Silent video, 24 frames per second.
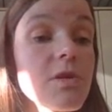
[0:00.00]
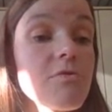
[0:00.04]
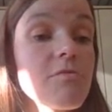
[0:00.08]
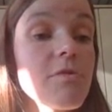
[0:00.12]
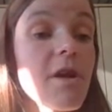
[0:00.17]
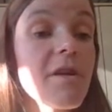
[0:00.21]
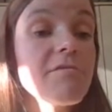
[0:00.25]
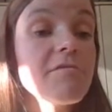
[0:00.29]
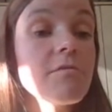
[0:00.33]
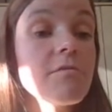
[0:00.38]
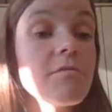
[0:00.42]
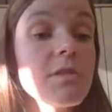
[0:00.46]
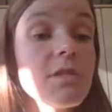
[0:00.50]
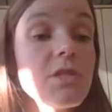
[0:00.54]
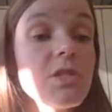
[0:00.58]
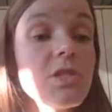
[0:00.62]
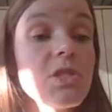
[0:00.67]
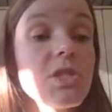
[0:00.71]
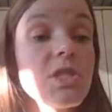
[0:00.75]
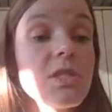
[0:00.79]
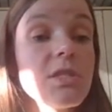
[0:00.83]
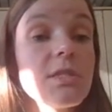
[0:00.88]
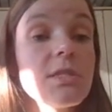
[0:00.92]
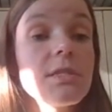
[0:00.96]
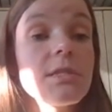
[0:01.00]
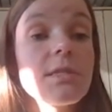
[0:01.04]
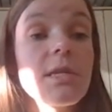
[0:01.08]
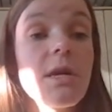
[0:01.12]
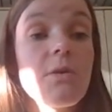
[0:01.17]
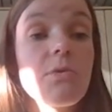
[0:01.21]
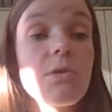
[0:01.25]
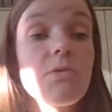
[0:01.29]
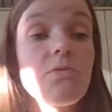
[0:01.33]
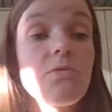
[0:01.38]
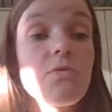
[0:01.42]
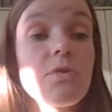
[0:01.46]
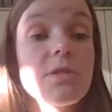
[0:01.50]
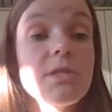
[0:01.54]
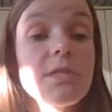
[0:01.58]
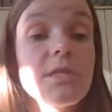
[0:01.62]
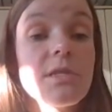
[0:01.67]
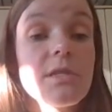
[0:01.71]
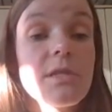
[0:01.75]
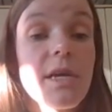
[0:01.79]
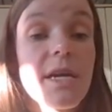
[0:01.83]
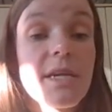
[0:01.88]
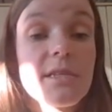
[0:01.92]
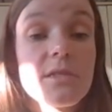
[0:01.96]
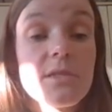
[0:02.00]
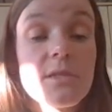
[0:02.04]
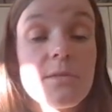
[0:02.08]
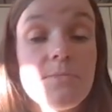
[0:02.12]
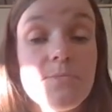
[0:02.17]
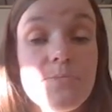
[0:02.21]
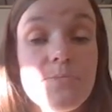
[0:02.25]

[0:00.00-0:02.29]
reference genes that we will select.